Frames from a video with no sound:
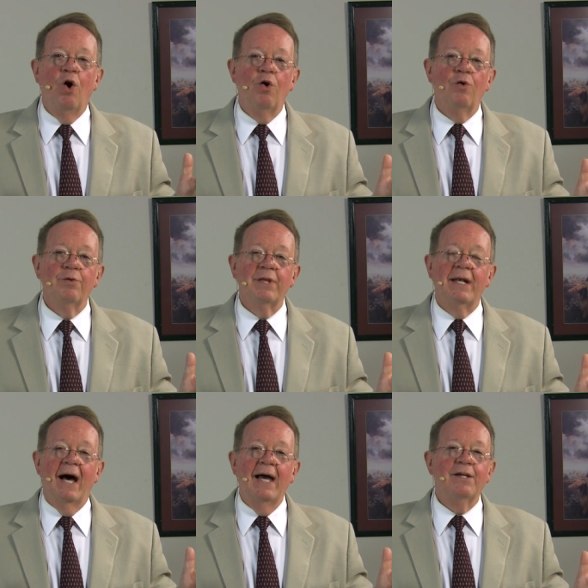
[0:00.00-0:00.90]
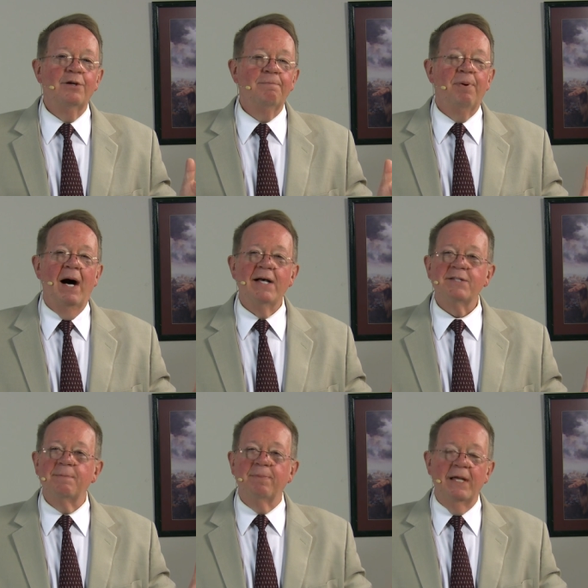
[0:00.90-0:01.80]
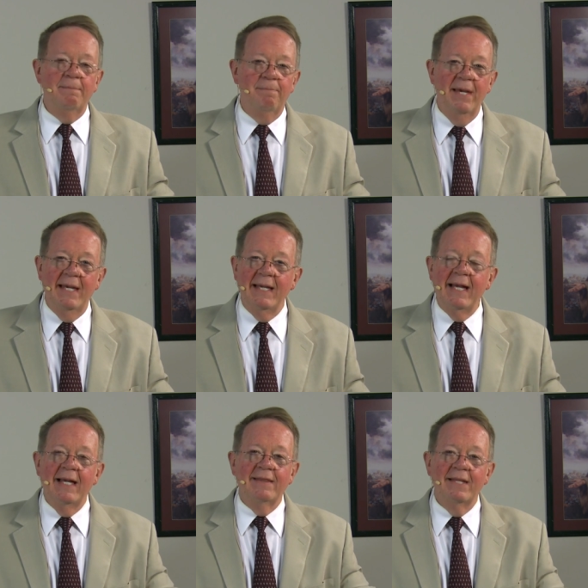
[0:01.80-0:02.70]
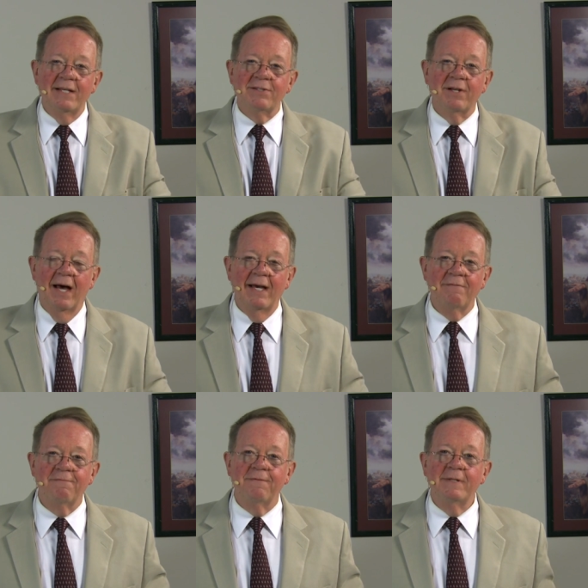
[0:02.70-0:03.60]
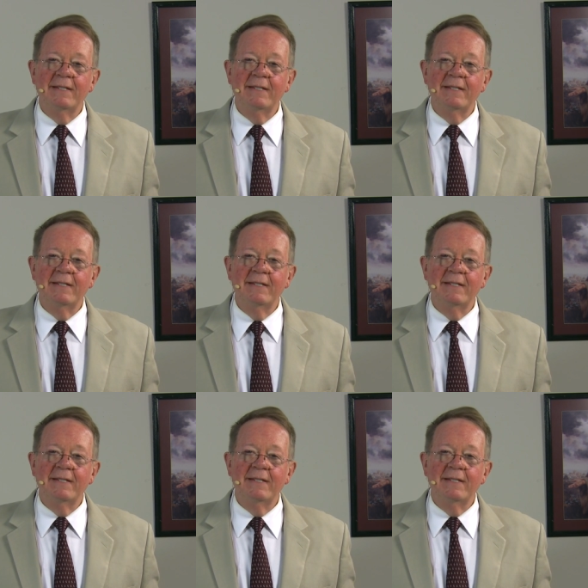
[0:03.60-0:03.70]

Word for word: all that I could possibly be in this life.